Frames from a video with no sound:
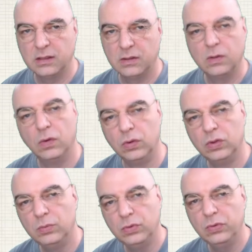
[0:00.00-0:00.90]
or
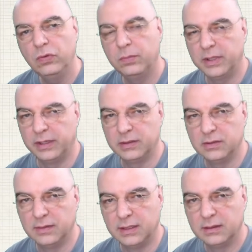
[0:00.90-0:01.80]
remove parts
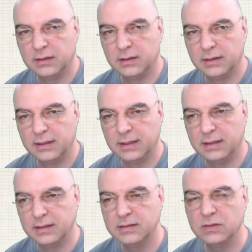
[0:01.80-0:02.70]
of it.
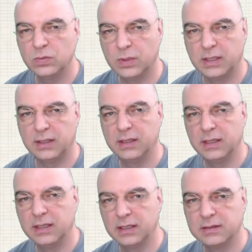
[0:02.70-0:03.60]
And this is where
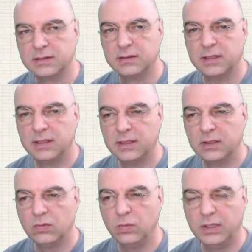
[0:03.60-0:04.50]
it gets
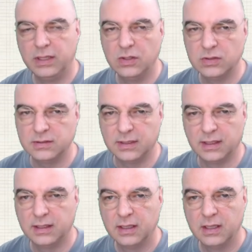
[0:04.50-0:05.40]
really interesting.